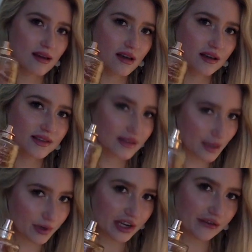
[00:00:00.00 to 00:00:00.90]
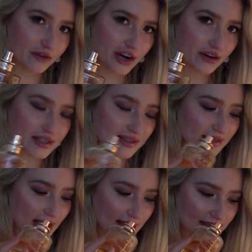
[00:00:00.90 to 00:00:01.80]
celebrity
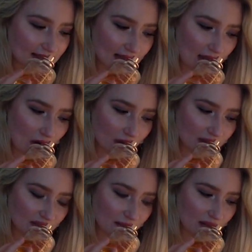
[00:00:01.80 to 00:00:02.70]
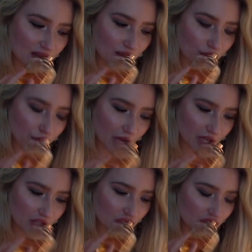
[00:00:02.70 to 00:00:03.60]
fragrances, hands down. It smells
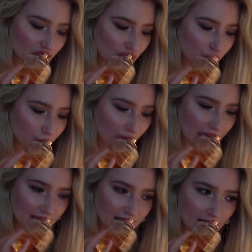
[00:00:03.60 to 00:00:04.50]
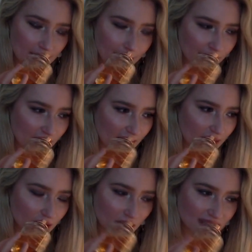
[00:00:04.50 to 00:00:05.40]
rich, sweet,
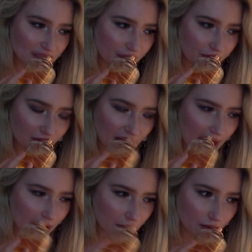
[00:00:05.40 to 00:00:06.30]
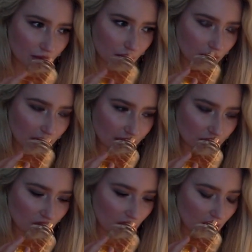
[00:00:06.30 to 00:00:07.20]
like lots of caramel and
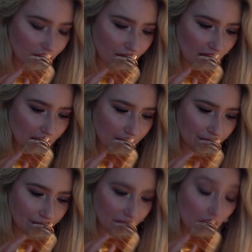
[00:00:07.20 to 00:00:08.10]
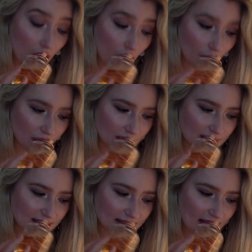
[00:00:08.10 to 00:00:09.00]
toffee,
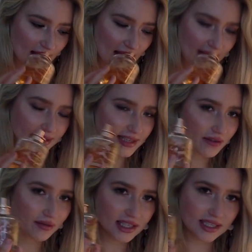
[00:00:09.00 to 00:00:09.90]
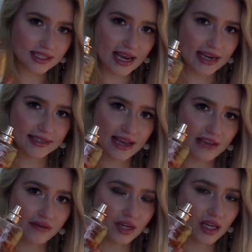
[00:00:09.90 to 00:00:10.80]
almonds. I can definitely detect a
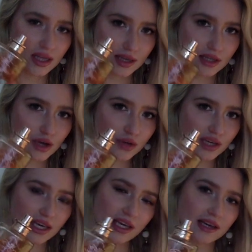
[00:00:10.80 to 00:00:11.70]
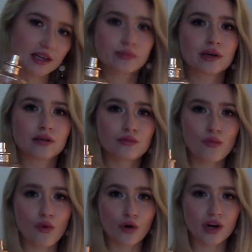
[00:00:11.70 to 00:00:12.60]
vanilla note in here, but
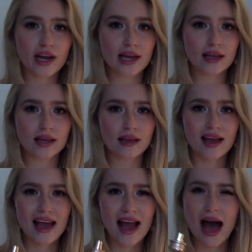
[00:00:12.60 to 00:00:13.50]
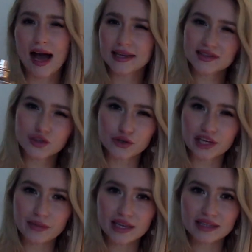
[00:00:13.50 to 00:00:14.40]
more in an ice
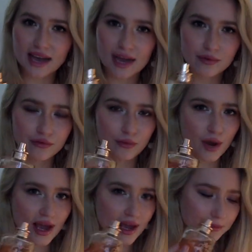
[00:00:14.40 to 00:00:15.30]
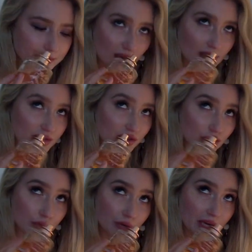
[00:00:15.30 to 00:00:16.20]
creamy type of way. It's
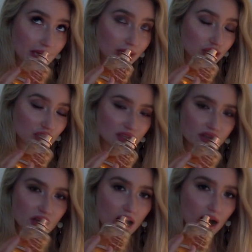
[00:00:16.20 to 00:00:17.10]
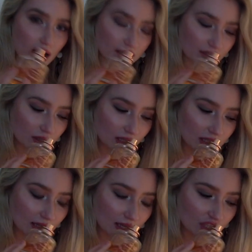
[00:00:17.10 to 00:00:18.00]
gooey and just utterly
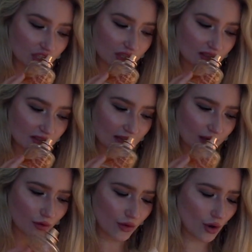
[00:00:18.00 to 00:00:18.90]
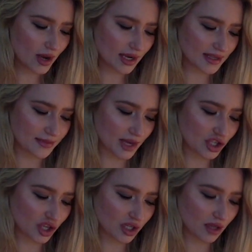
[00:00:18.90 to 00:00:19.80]
delicious. And although it is
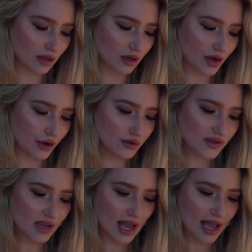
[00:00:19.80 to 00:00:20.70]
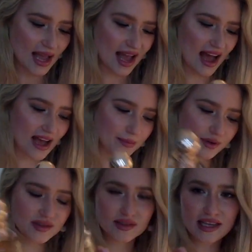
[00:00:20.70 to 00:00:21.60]
mentioned in the notes, I
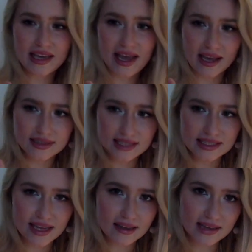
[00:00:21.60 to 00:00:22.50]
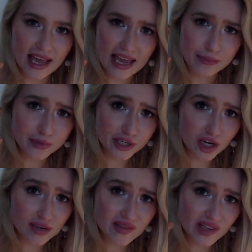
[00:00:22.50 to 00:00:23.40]
personally can't detect the
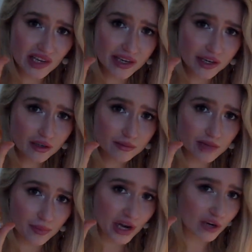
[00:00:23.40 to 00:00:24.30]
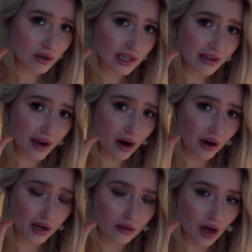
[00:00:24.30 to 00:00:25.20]
apricots in here. Apparently there are
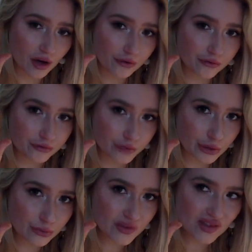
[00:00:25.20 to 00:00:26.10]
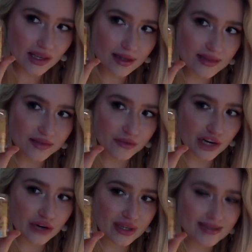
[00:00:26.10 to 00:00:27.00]
a lot of fruits in this
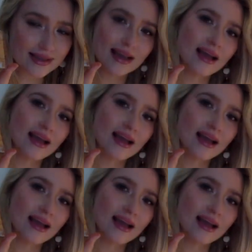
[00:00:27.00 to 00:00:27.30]
fragrance.